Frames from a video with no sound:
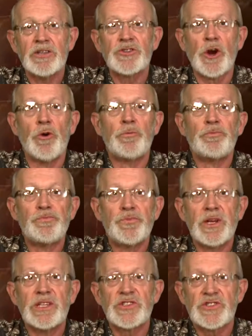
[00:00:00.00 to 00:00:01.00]
So
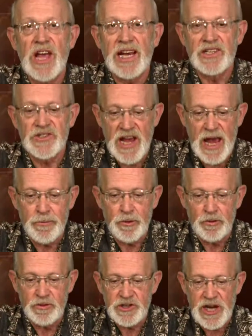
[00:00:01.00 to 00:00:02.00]
2
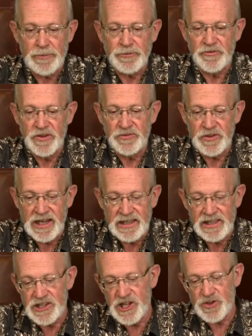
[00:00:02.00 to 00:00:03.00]
Samuel chapter 15.
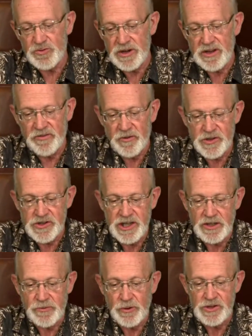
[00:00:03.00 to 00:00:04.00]
Let's just read the first
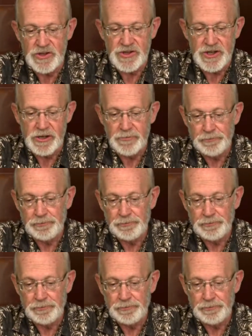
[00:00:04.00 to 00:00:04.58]
six verses there.